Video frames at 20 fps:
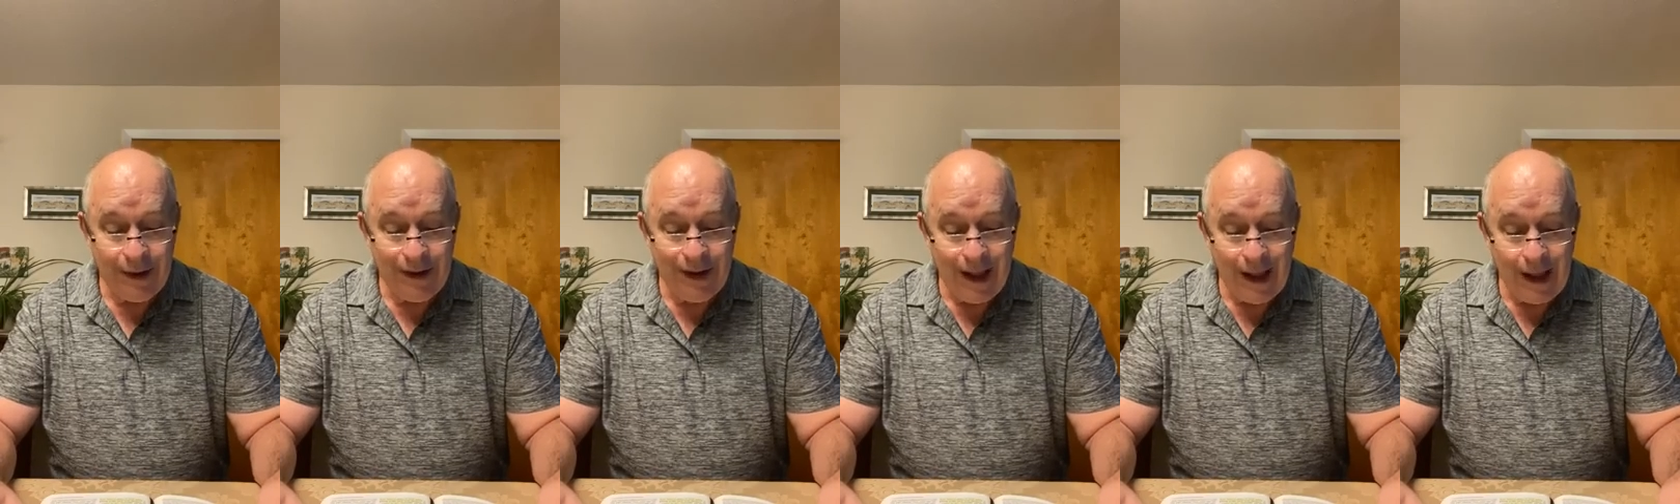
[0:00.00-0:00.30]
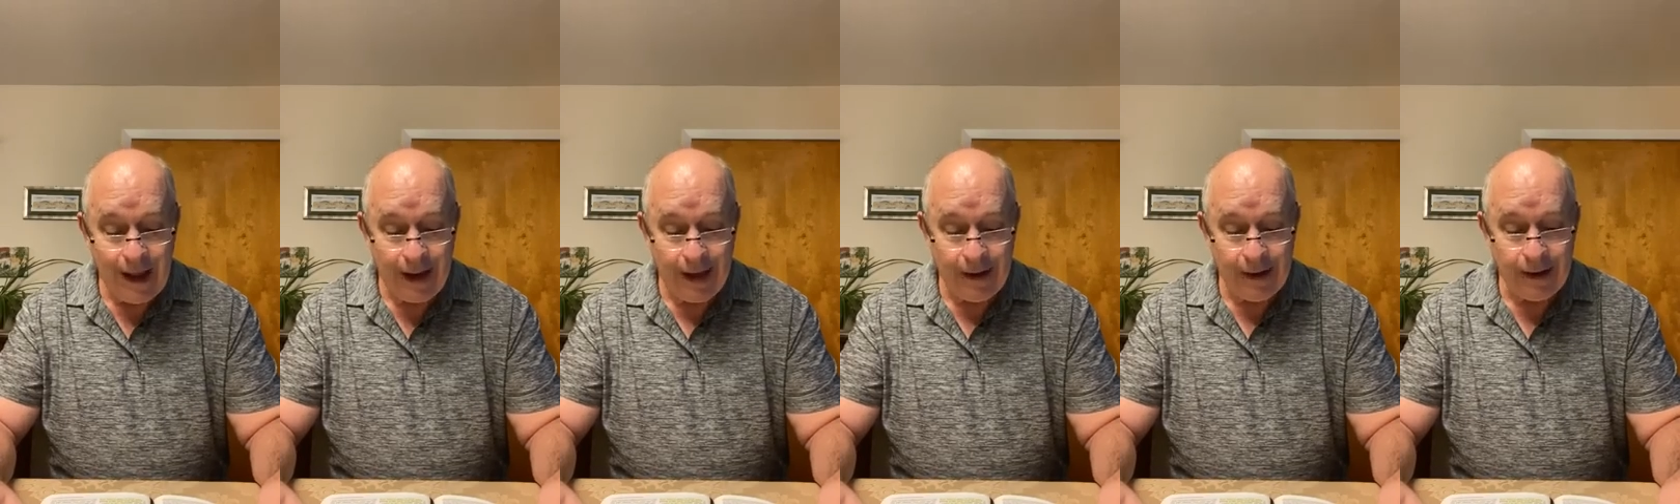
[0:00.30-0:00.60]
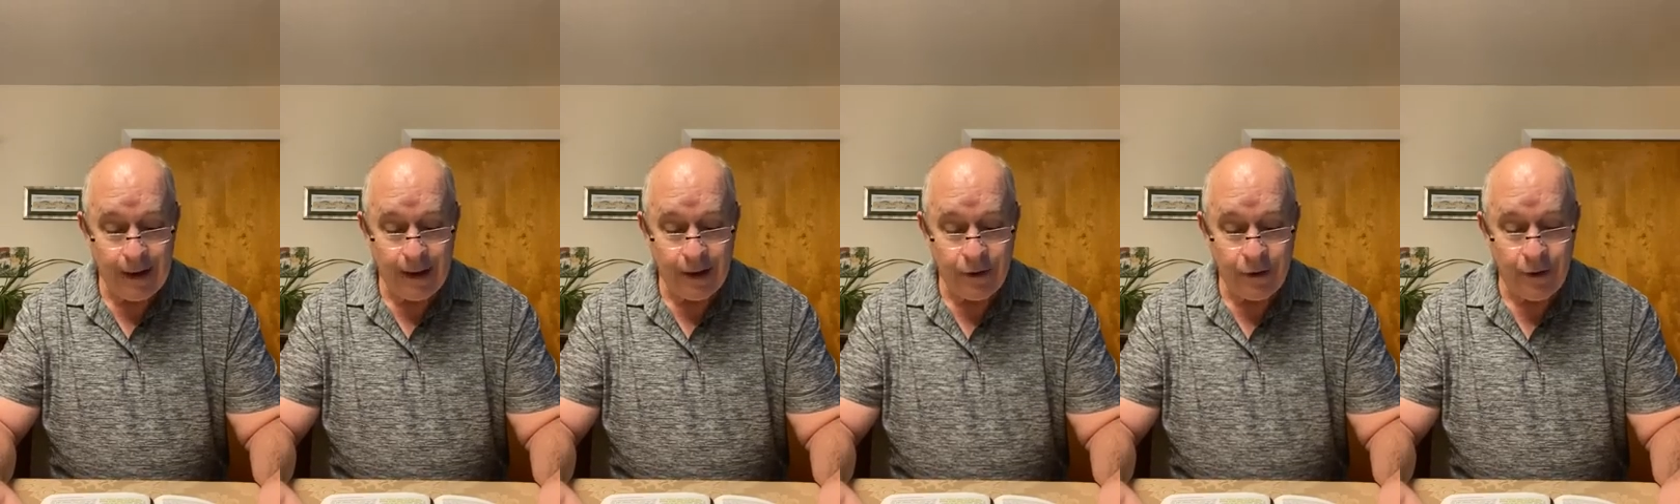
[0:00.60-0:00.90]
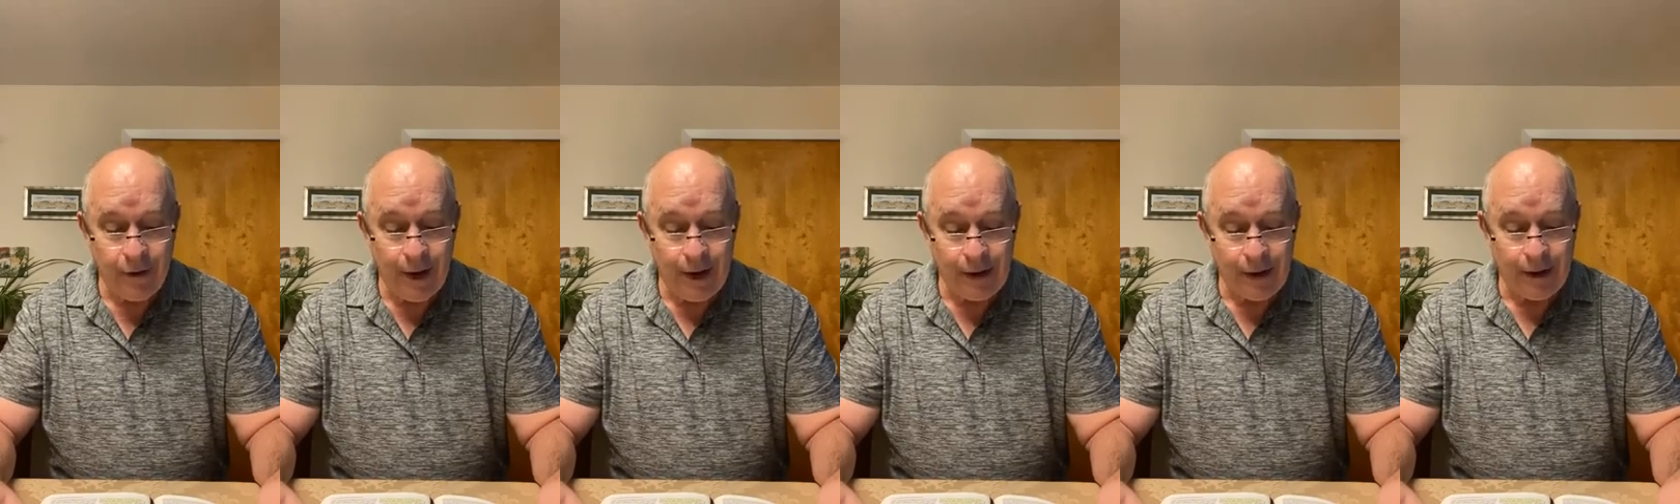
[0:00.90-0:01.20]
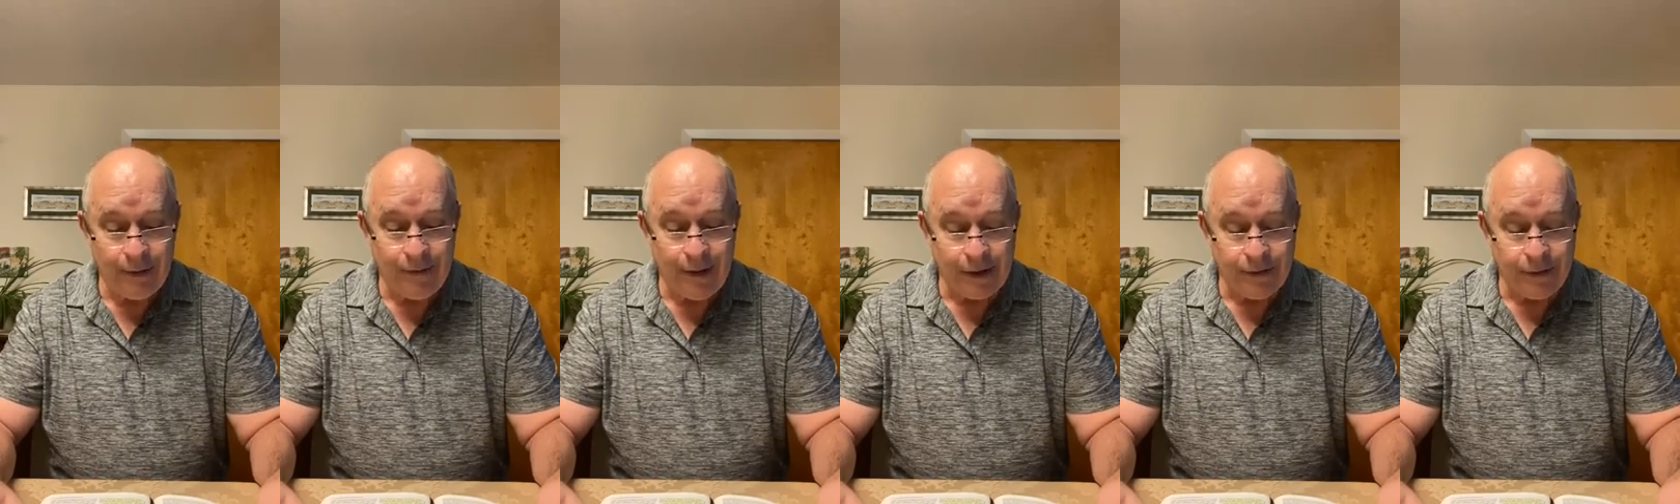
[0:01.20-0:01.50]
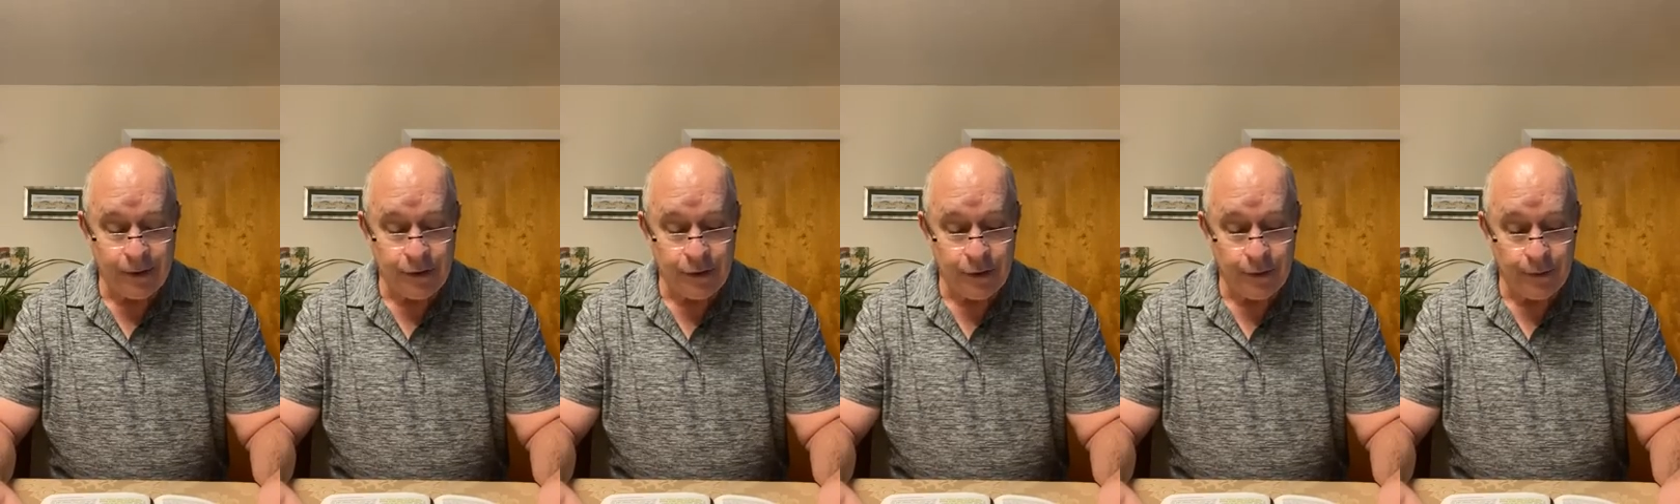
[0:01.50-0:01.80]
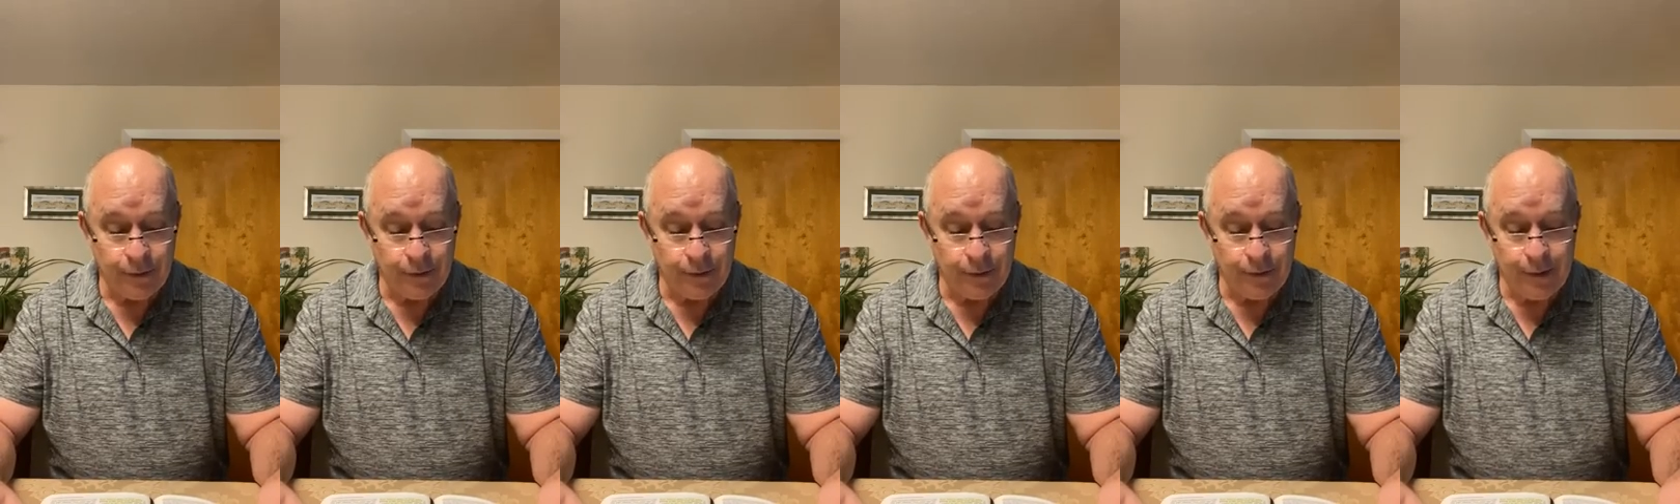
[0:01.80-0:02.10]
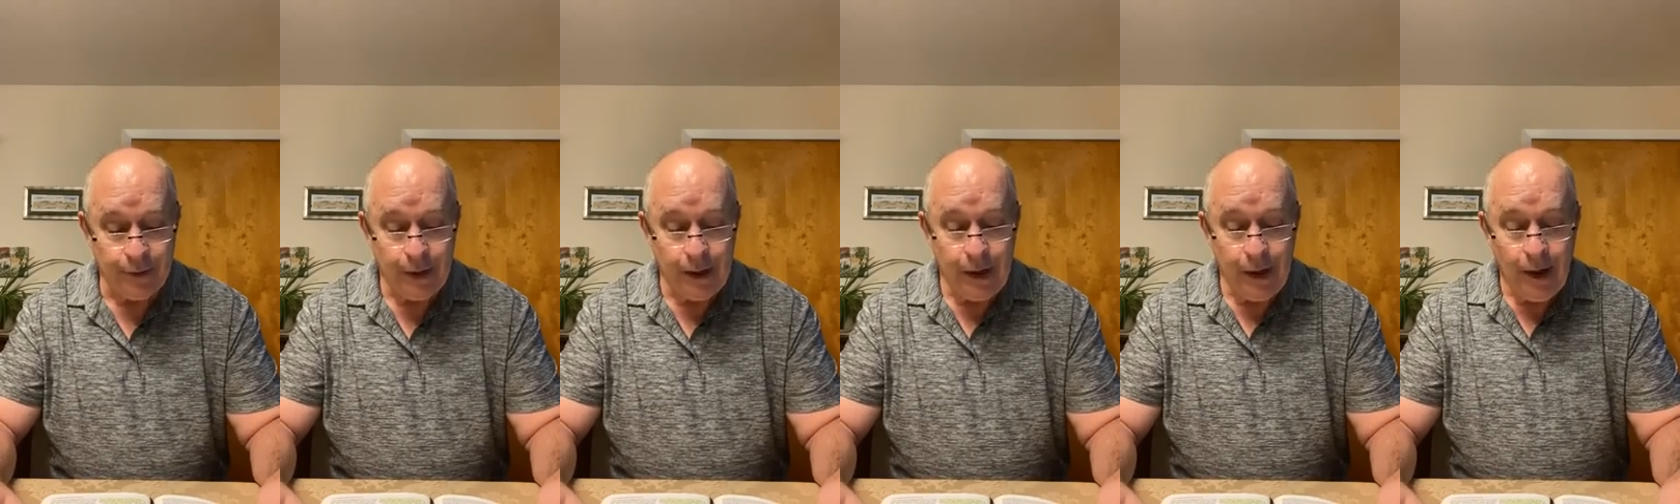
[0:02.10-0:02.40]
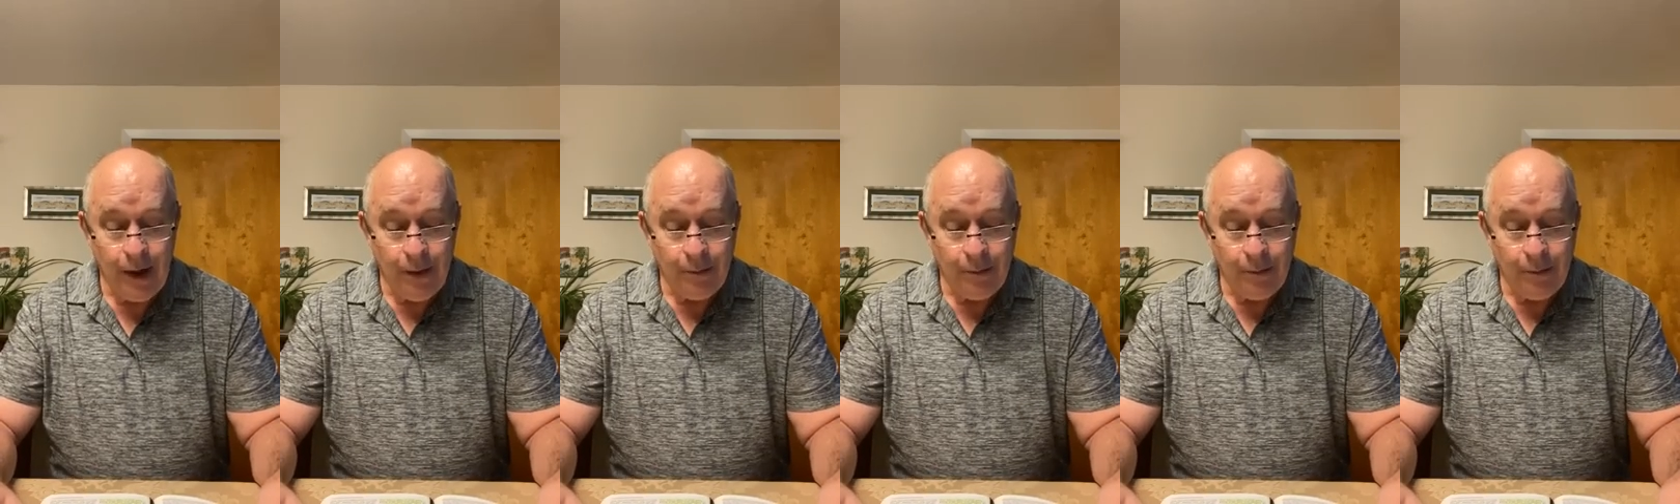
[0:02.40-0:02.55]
we lie and do not live out the truth.